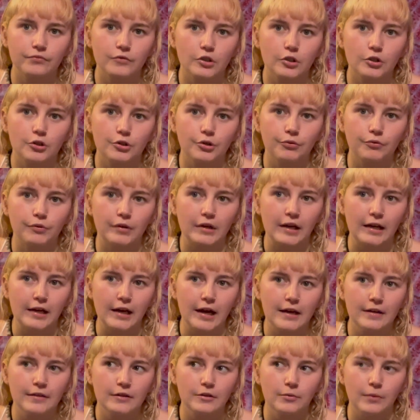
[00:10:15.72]

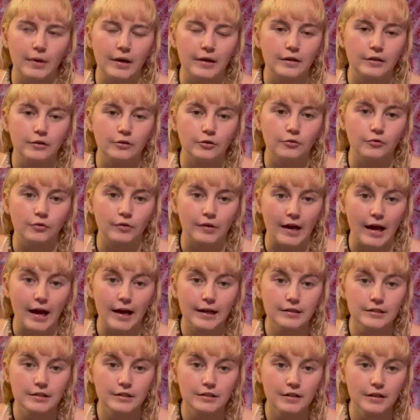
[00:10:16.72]
create the way that you
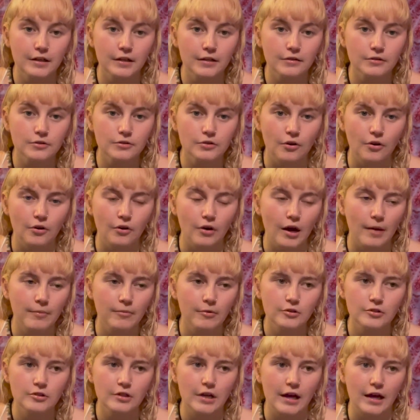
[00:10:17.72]
react to things. So I'm
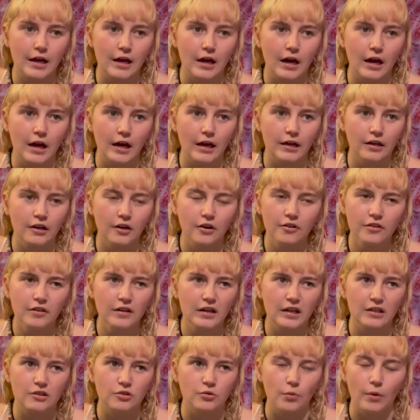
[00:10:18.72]
not saying I don't think
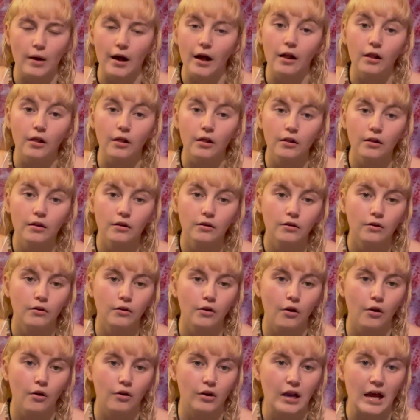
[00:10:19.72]
I dwell
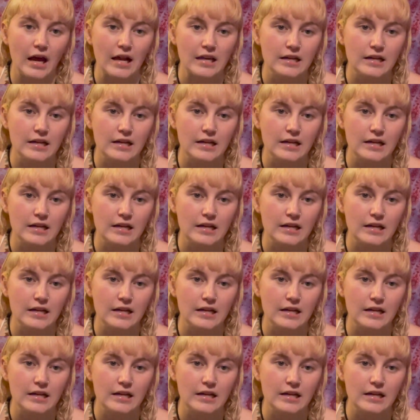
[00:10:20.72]
on